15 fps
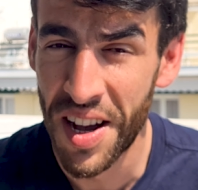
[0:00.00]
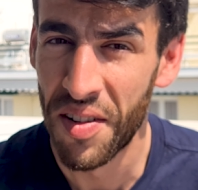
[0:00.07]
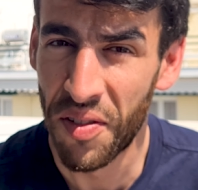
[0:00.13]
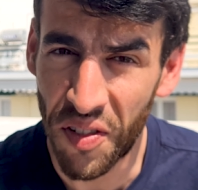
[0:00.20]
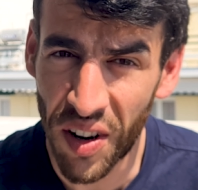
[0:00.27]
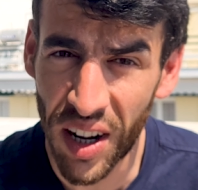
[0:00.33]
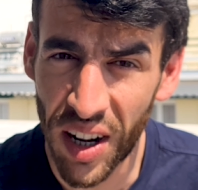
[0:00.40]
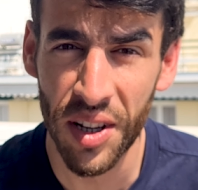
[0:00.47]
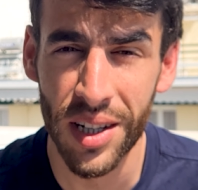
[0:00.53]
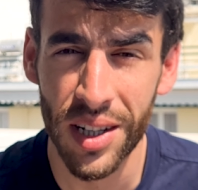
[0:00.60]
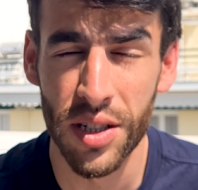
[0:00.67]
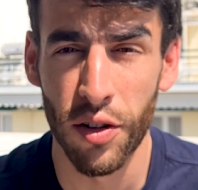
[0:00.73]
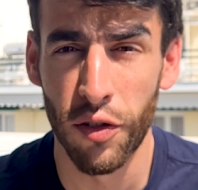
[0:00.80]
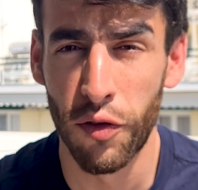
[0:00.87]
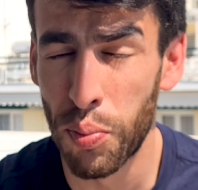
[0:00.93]
5 figures
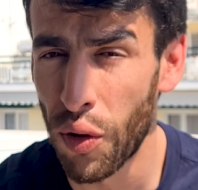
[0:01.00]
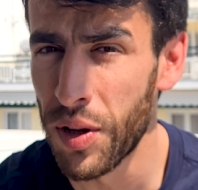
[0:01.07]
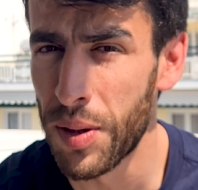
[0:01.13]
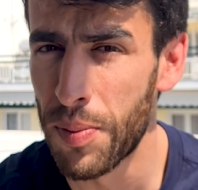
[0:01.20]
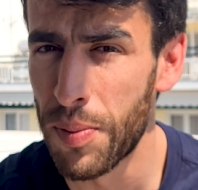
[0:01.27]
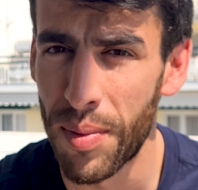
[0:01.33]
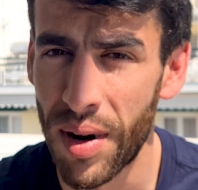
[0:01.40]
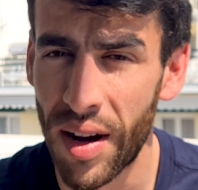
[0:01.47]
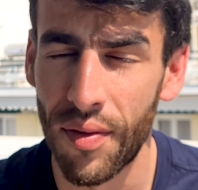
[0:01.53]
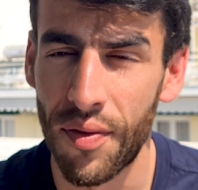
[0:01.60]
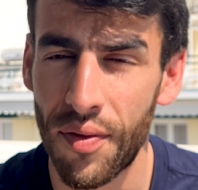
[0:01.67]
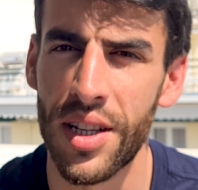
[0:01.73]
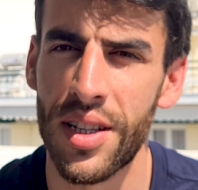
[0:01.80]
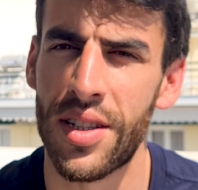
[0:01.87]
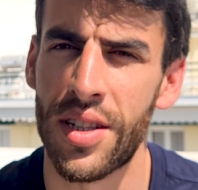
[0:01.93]
of profit per month
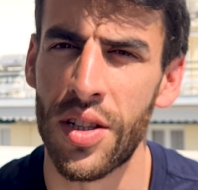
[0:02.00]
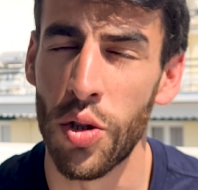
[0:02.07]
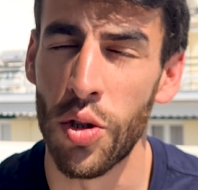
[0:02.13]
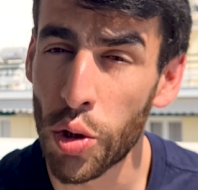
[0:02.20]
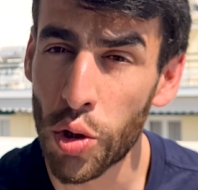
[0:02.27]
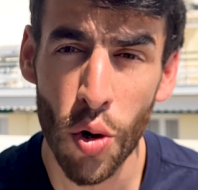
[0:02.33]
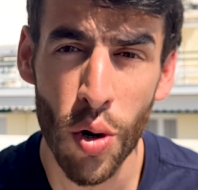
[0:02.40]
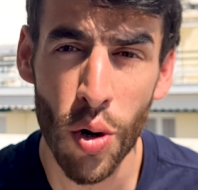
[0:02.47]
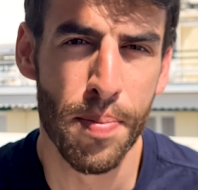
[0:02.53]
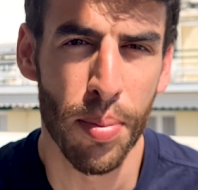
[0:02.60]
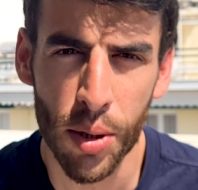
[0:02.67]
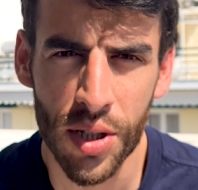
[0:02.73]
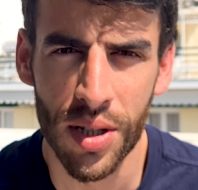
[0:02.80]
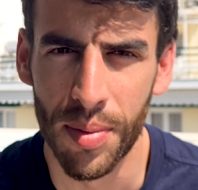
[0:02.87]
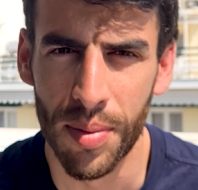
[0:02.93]
is not only
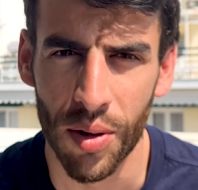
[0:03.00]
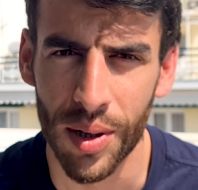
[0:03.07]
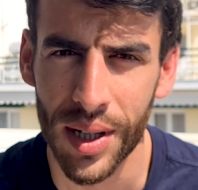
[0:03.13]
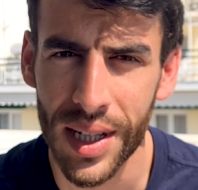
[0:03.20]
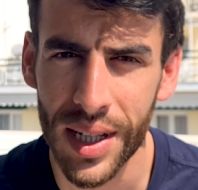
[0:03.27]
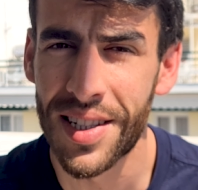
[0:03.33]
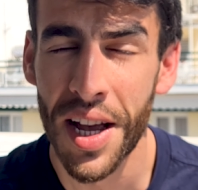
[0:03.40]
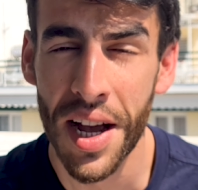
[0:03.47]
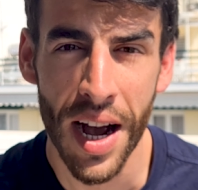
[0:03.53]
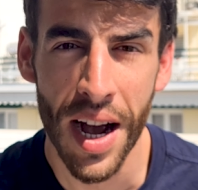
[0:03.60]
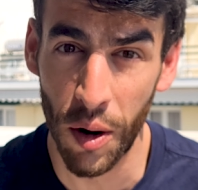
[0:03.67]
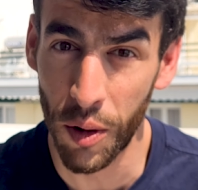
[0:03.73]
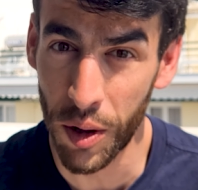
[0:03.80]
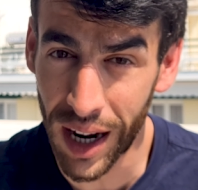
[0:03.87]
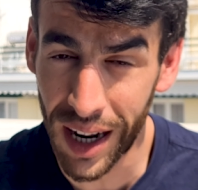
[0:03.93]
possible, it's
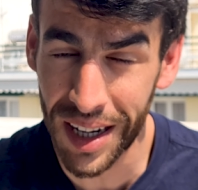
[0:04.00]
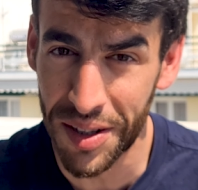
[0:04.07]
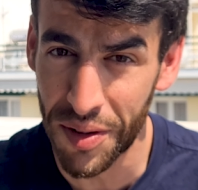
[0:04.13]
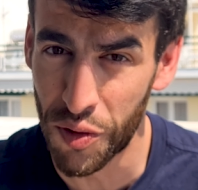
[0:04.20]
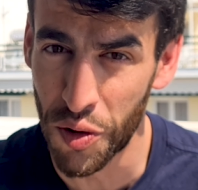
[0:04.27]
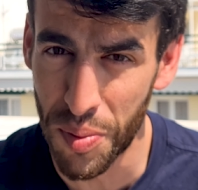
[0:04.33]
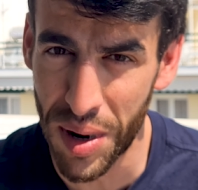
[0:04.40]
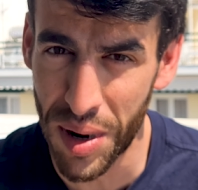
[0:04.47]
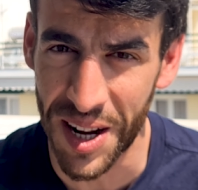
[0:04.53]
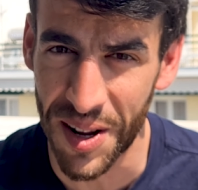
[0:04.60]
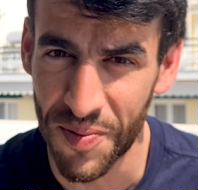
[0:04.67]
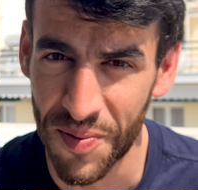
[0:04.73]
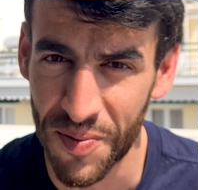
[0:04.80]
a reality for many.